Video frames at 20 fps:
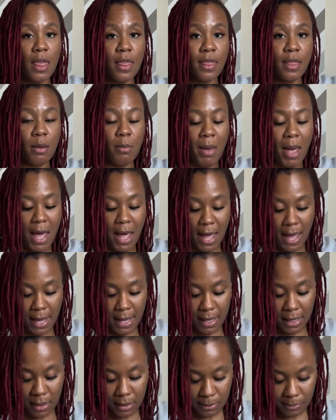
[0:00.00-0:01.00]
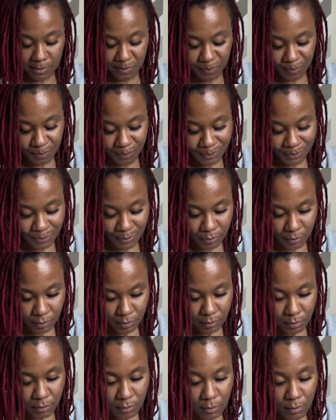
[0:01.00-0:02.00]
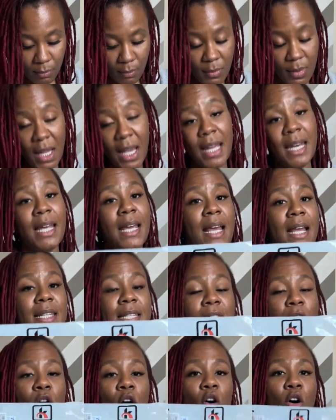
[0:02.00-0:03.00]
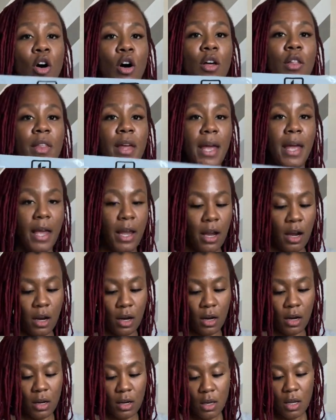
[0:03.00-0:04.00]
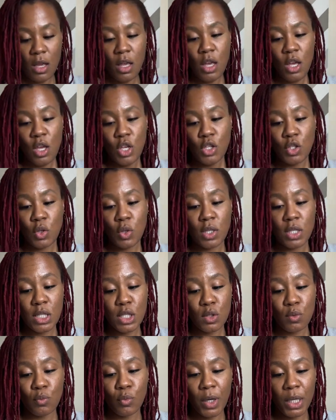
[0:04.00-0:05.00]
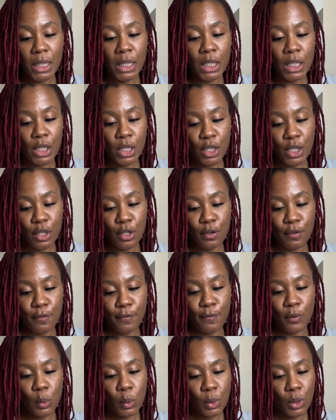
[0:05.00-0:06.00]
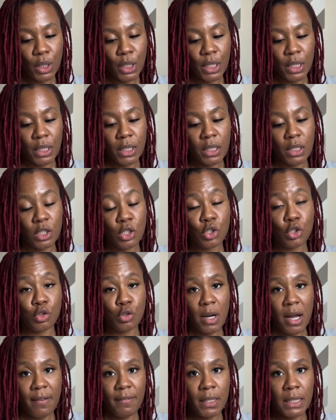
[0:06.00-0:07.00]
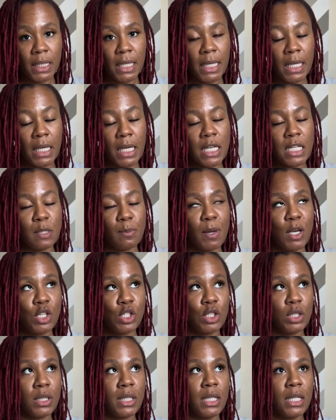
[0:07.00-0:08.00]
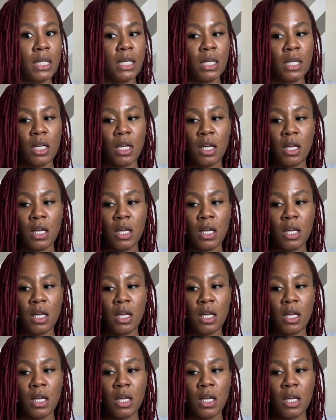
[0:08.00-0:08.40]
the bag, and it gets out all the air. So this is really good for traveling, especially